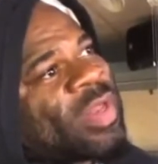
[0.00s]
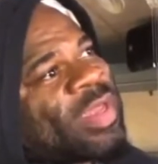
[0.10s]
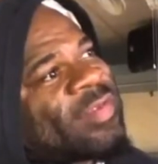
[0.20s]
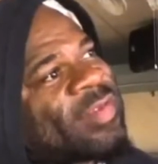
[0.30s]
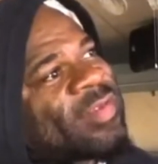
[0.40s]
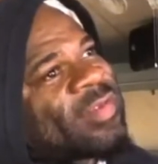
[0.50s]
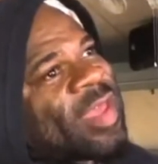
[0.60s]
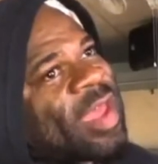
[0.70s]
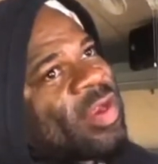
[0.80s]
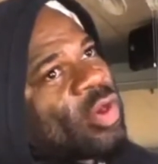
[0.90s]
releases
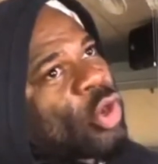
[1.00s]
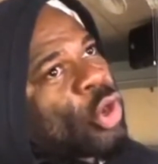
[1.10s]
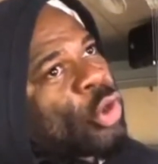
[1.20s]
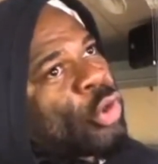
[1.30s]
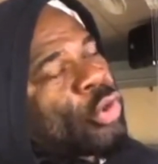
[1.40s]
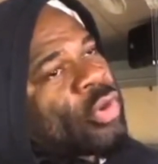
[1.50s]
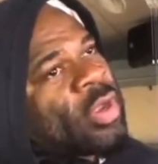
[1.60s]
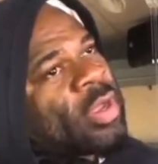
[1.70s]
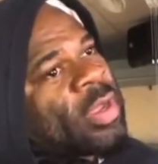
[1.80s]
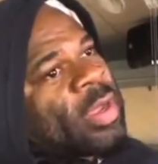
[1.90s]
that occur.
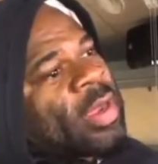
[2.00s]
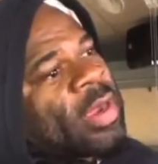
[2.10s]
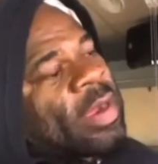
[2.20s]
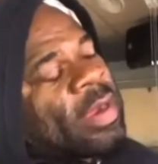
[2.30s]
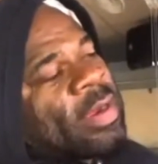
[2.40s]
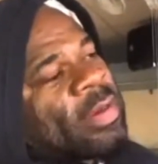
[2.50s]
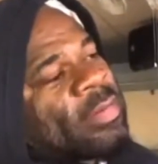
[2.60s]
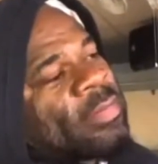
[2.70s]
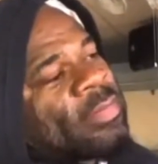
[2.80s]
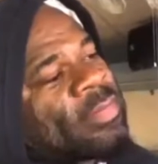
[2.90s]

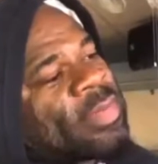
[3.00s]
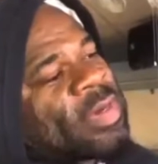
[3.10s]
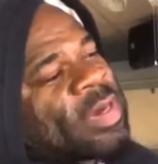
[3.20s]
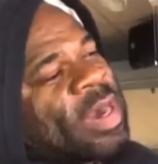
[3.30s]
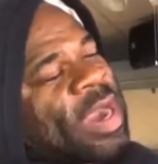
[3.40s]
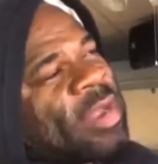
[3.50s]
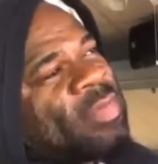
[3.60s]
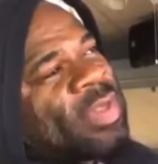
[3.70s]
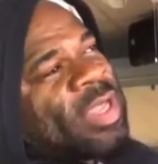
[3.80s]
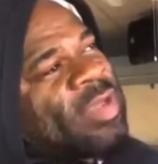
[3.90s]
Um, I
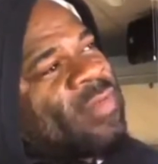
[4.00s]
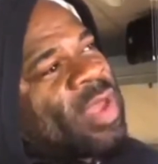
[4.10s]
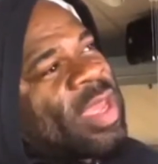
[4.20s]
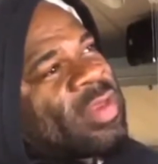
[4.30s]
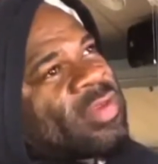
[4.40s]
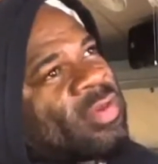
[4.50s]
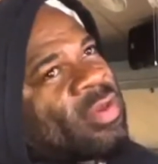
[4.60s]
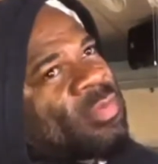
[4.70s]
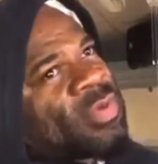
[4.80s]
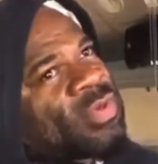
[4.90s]
believe your
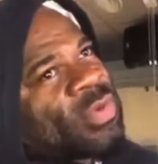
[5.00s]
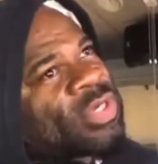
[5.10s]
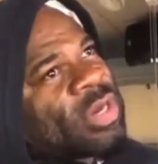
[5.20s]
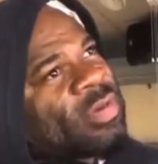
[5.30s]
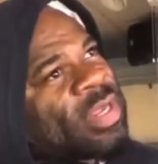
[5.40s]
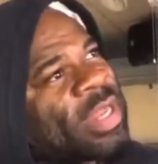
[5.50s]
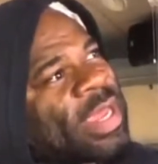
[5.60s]
anterior pituitary